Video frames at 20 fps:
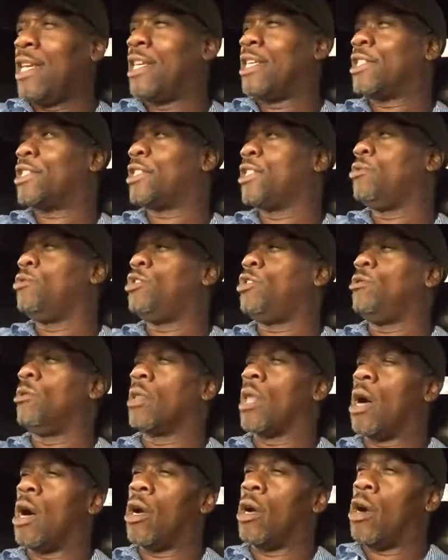As soon as you
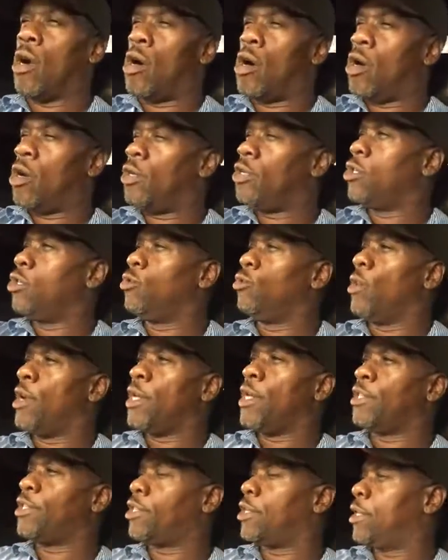log on, you ready